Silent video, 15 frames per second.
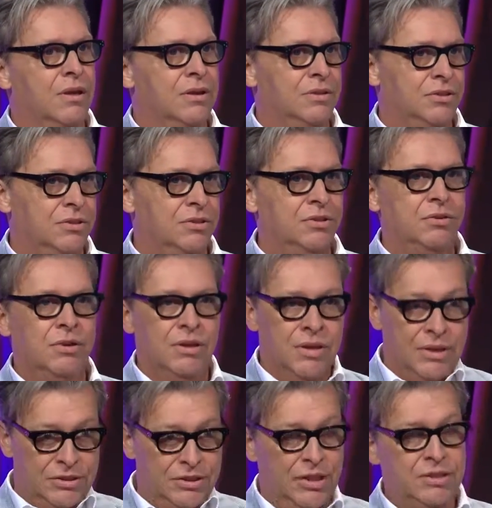because they're doing,
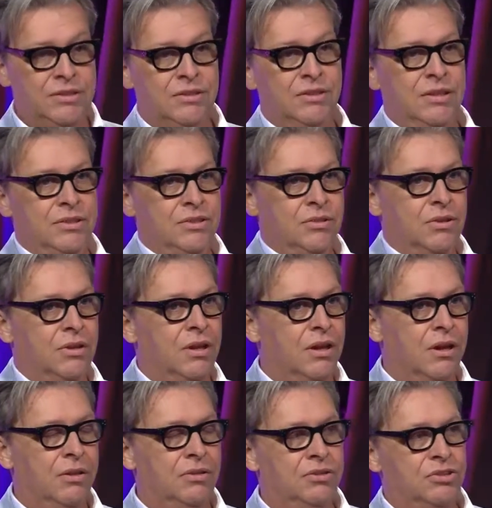like Jason, he's doing a
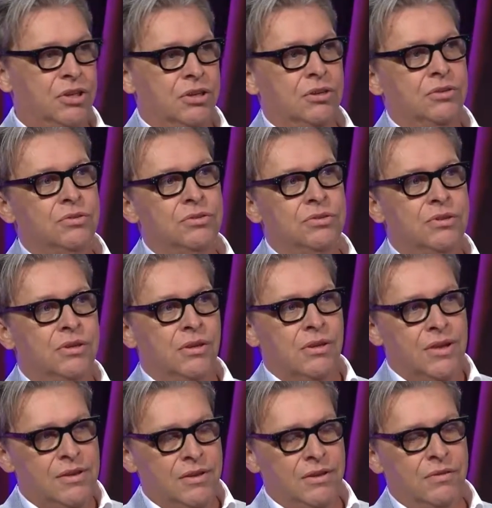lot of the shows
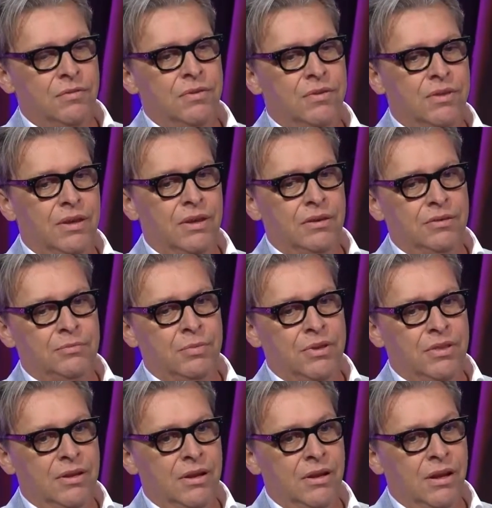and different things,
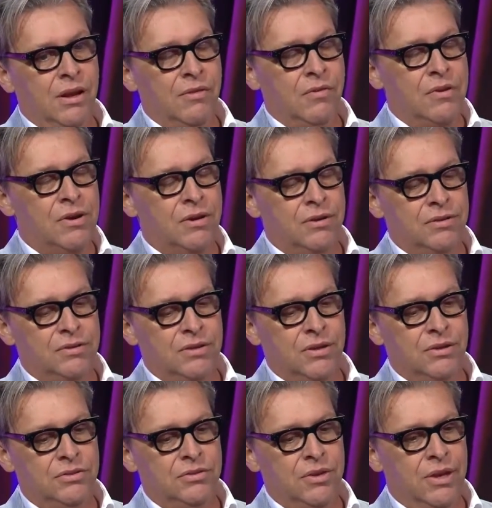but then a lot of artists
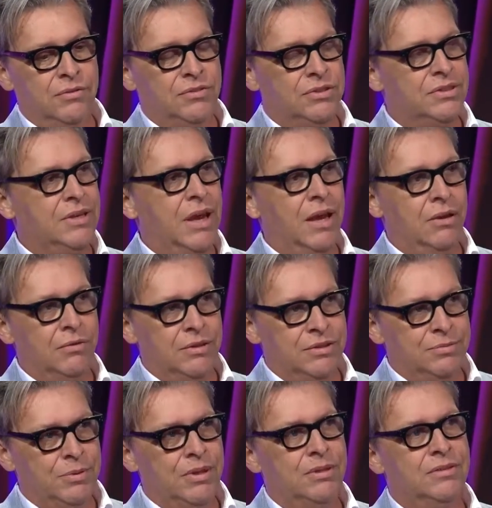also have just gallery
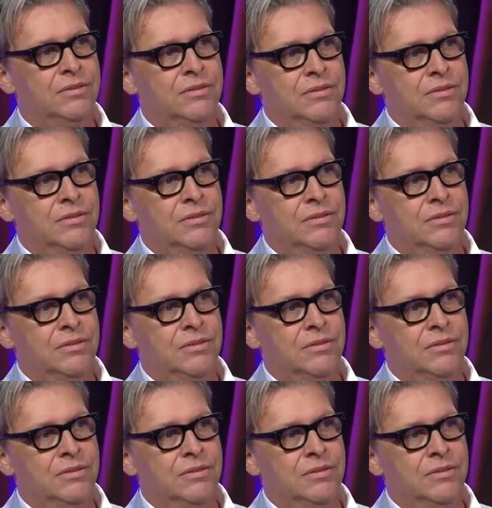space